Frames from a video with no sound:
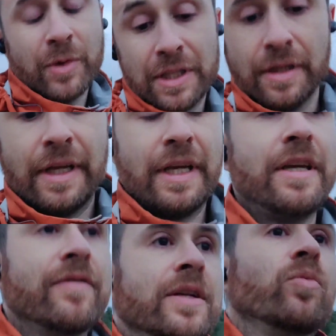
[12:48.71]
But
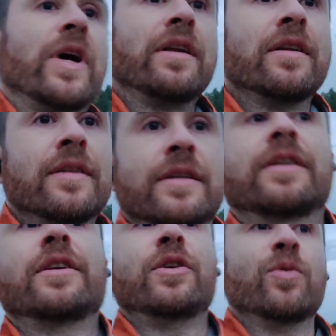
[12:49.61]
even when
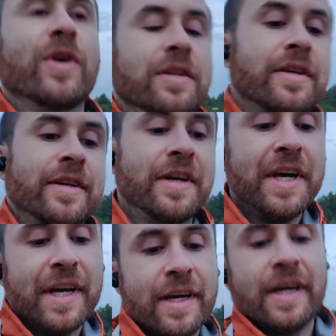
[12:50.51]
you want
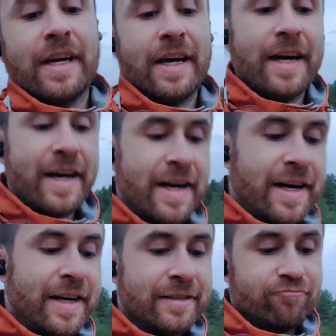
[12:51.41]

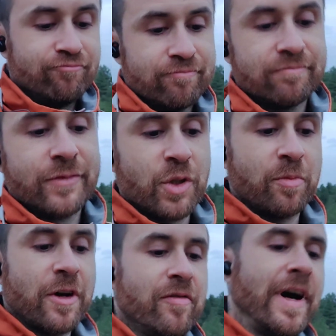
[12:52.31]
to
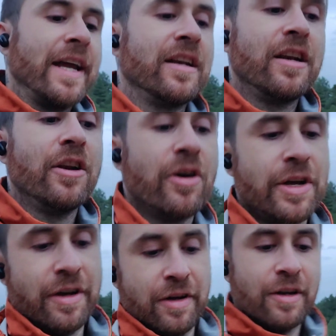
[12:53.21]
provide
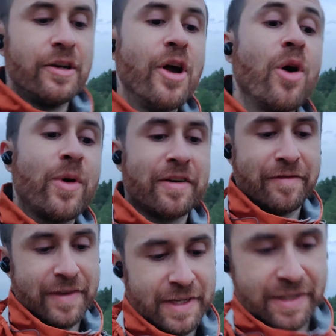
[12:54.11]
lower
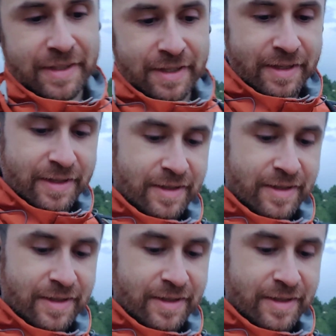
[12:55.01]
fees,